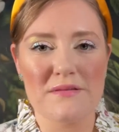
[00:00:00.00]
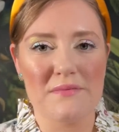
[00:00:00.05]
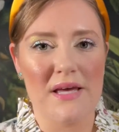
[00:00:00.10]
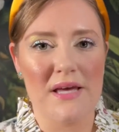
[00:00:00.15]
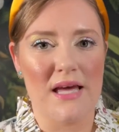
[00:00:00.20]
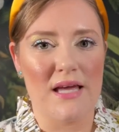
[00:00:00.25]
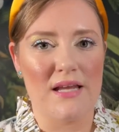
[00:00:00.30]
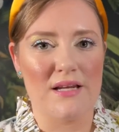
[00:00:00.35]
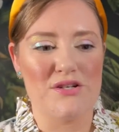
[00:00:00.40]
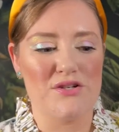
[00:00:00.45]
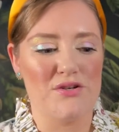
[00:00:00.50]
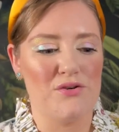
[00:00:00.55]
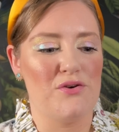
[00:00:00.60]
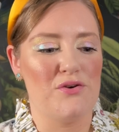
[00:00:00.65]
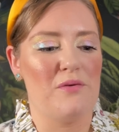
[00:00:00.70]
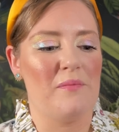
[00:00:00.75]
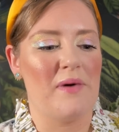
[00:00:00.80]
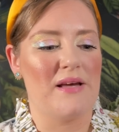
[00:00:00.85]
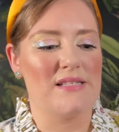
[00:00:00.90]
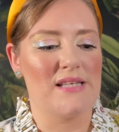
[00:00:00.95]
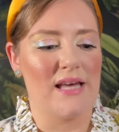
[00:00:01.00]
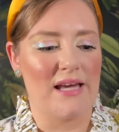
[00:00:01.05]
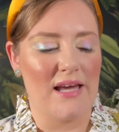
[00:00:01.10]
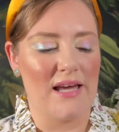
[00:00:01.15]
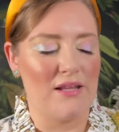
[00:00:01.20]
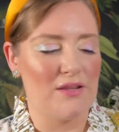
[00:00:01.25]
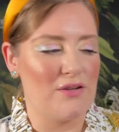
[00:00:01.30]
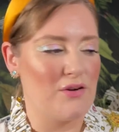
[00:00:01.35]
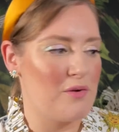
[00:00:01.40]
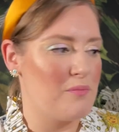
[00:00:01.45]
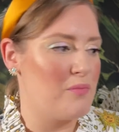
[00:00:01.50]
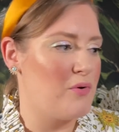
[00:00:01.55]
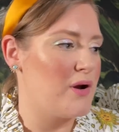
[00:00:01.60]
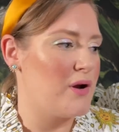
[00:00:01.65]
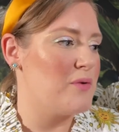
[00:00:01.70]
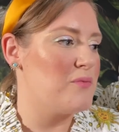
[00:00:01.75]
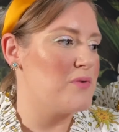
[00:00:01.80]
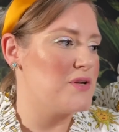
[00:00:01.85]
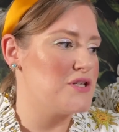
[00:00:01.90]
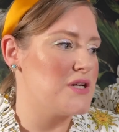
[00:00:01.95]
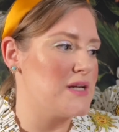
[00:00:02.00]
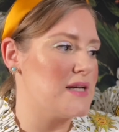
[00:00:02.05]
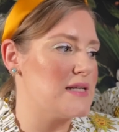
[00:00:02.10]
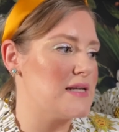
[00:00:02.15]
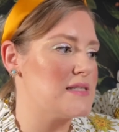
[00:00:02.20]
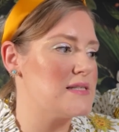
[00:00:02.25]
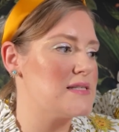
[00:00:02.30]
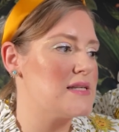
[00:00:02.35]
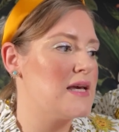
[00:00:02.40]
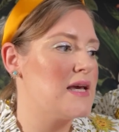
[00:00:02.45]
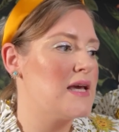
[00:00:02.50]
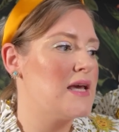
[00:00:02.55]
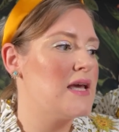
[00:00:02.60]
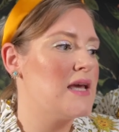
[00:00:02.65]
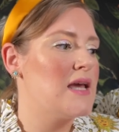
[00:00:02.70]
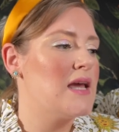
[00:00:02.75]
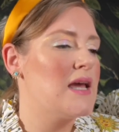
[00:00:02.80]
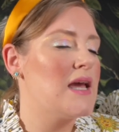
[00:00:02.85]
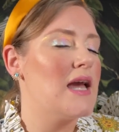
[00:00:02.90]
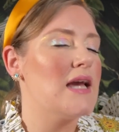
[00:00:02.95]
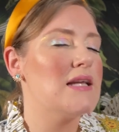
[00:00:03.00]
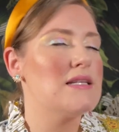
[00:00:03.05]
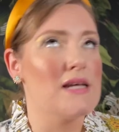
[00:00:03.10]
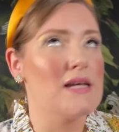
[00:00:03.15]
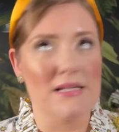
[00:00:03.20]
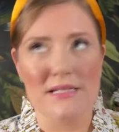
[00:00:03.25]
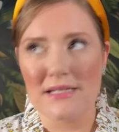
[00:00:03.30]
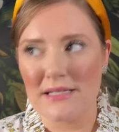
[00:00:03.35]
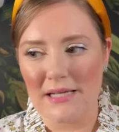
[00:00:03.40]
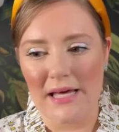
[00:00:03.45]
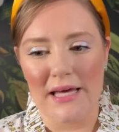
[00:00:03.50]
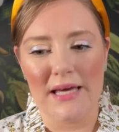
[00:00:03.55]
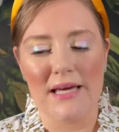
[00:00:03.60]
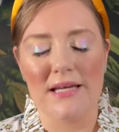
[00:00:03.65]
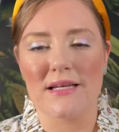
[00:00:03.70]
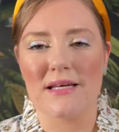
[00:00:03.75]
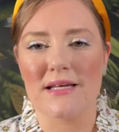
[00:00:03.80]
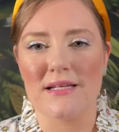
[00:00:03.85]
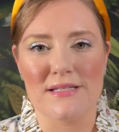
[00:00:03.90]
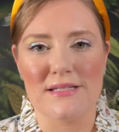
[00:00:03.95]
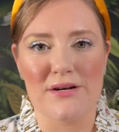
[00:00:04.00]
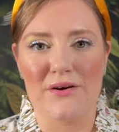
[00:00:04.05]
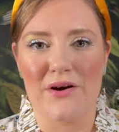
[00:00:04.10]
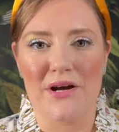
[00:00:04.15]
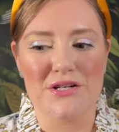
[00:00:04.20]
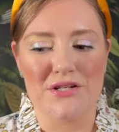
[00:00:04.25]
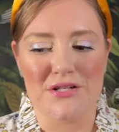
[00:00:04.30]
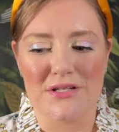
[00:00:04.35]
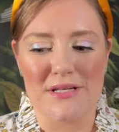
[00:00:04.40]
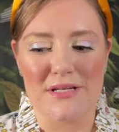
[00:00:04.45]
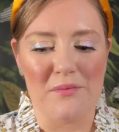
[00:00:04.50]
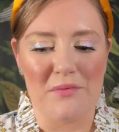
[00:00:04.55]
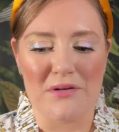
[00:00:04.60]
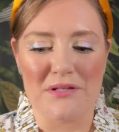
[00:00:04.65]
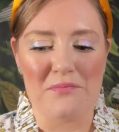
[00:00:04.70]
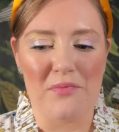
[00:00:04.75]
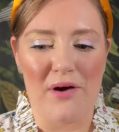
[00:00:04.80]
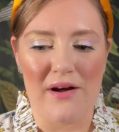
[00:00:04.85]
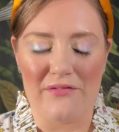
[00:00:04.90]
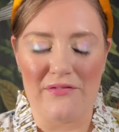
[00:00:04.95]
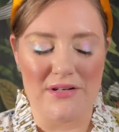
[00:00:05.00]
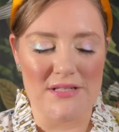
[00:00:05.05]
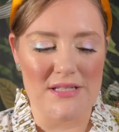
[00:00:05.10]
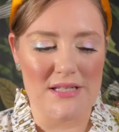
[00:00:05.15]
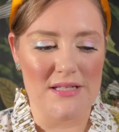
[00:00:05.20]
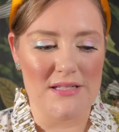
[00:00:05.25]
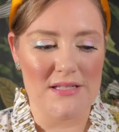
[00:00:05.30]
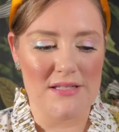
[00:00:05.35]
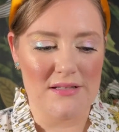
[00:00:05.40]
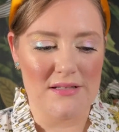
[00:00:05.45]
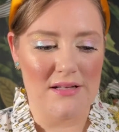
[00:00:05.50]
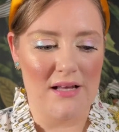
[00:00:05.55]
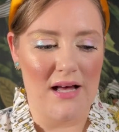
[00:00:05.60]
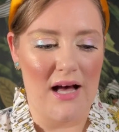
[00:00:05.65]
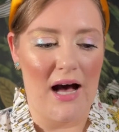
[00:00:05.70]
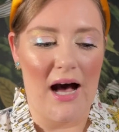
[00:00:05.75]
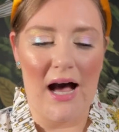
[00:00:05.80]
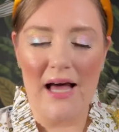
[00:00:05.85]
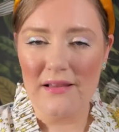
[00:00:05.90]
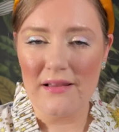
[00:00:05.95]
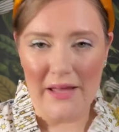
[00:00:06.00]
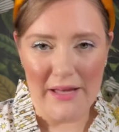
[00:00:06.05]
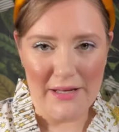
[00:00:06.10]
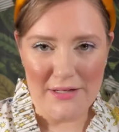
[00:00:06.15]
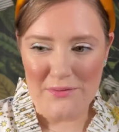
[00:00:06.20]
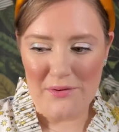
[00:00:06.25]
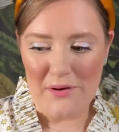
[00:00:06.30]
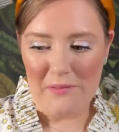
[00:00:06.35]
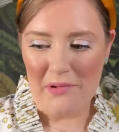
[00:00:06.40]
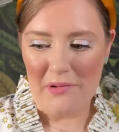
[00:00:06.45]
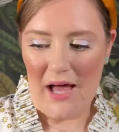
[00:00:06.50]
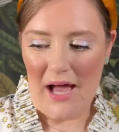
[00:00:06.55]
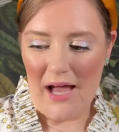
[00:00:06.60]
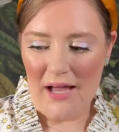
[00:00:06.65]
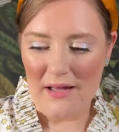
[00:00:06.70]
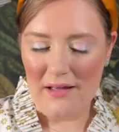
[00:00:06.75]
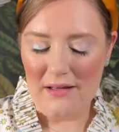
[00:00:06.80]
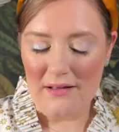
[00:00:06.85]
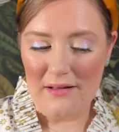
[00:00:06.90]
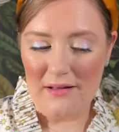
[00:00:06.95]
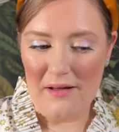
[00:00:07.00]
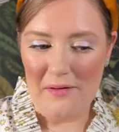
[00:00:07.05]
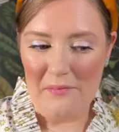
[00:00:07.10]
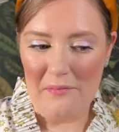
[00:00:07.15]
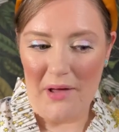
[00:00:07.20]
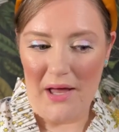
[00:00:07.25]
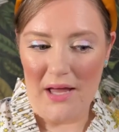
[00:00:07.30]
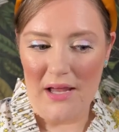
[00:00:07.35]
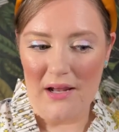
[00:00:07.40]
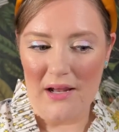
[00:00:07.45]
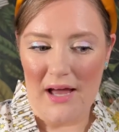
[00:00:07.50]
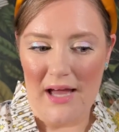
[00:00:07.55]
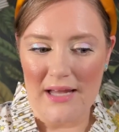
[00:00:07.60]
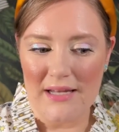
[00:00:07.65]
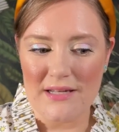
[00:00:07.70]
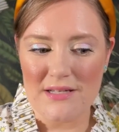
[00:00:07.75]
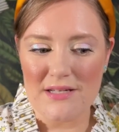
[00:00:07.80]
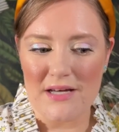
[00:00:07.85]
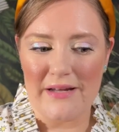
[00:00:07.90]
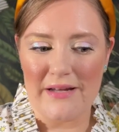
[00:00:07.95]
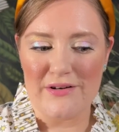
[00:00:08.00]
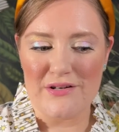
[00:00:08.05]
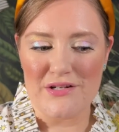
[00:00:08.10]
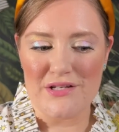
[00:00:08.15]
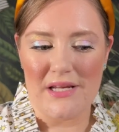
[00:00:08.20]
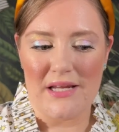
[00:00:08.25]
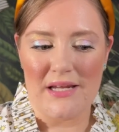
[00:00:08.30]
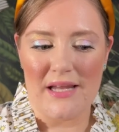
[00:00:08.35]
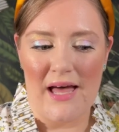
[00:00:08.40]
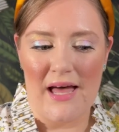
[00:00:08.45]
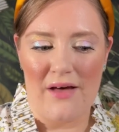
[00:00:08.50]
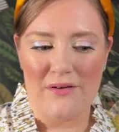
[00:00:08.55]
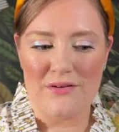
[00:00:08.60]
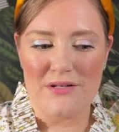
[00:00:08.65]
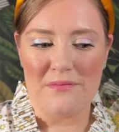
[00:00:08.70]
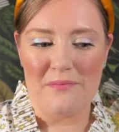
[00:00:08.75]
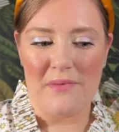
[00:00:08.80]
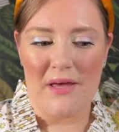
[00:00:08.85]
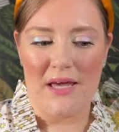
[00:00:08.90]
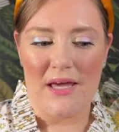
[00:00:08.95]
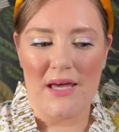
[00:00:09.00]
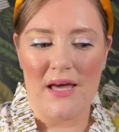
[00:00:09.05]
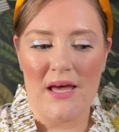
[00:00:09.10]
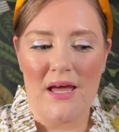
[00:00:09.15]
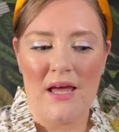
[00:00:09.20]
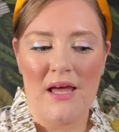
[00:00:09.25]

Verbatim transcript: me into my second and third point, which is it doesn't take into consideration someone's preferences. I like to wear black but I need to understand how to make